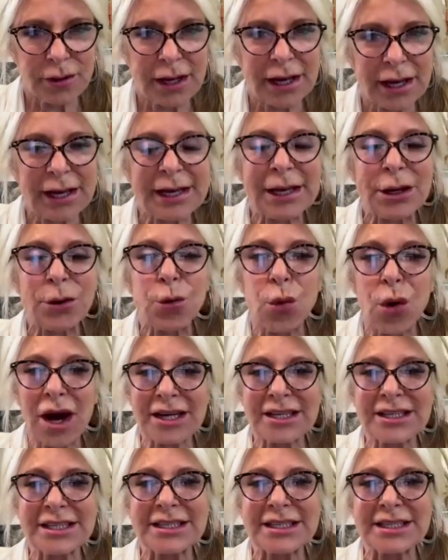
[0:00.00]
And he
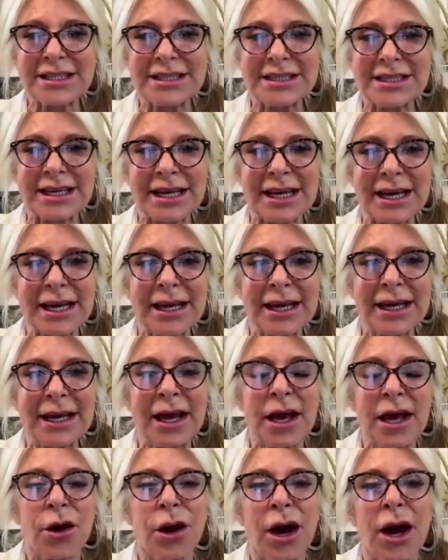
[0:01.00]
wanted to say,
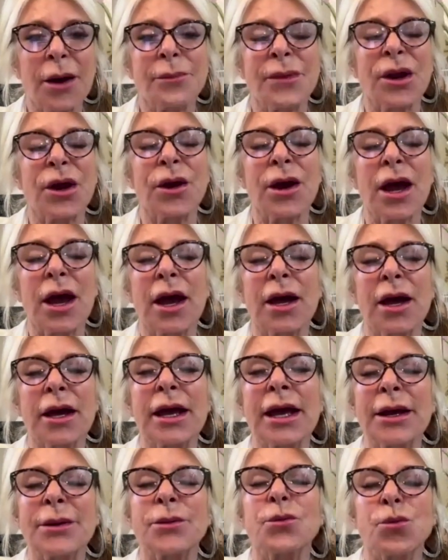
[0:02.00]

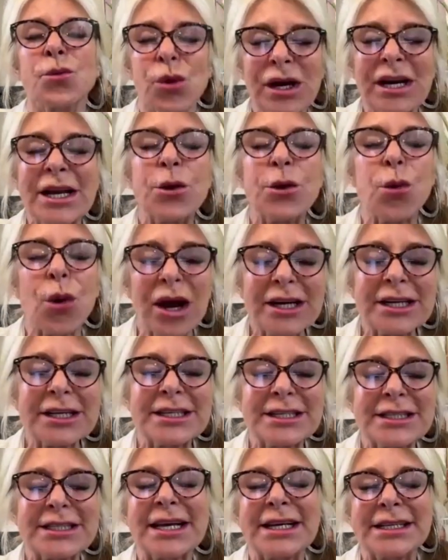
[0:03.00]
what he wanted to
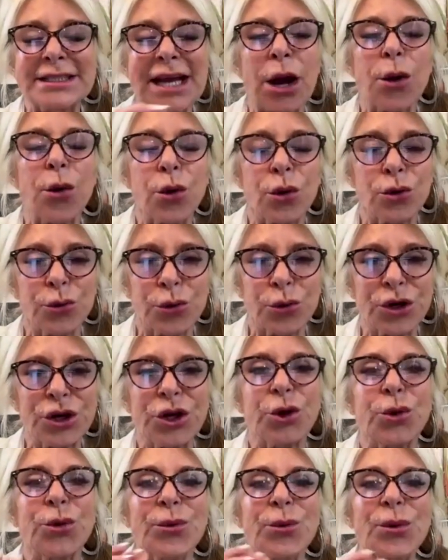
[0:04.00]
say is how old were
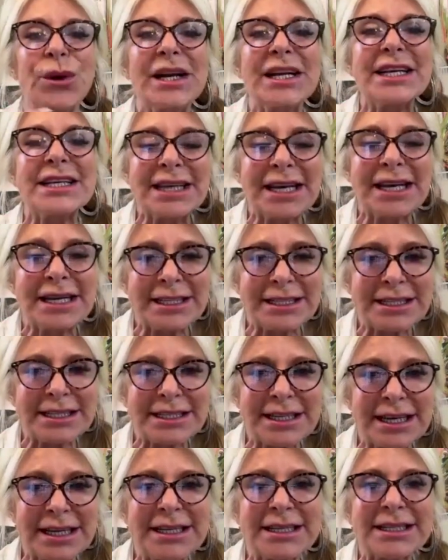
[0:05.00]
you? And what he said
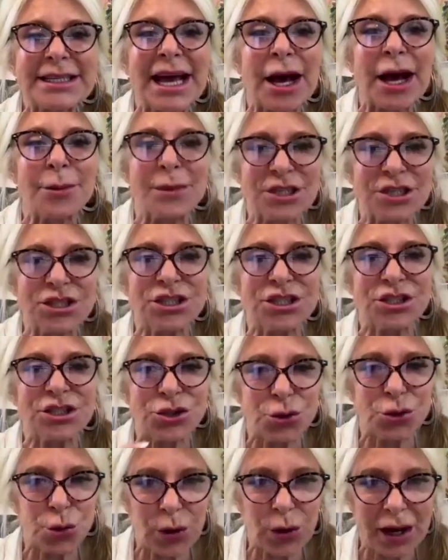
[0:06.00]
instead is how much did
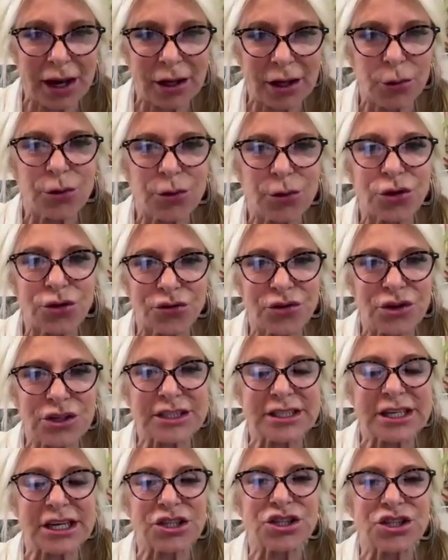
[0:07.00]
you weigh when you're
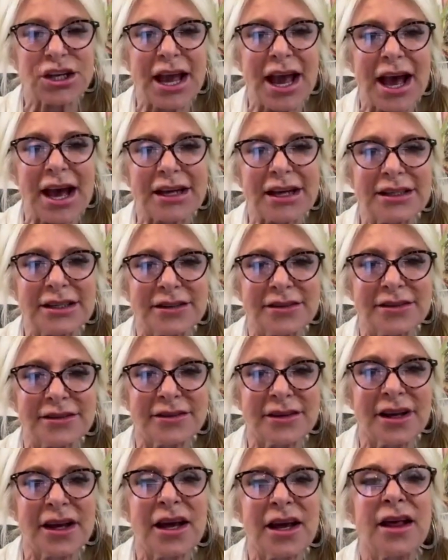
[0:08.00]
first sexually active?
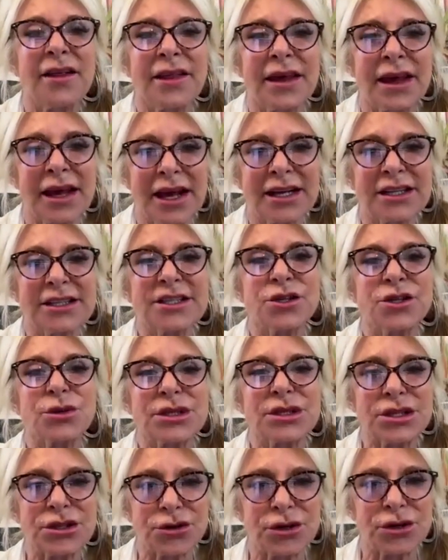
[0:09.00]
The answer
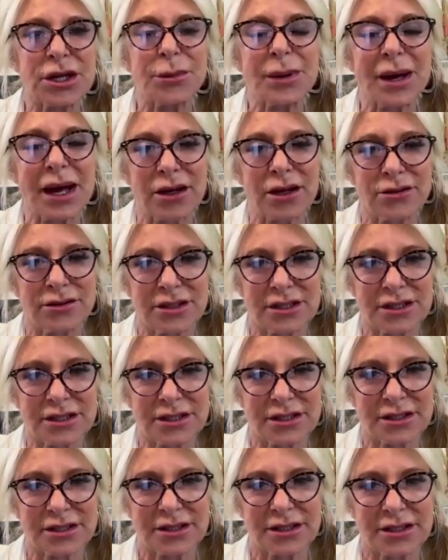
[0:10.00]
was 30 pounds.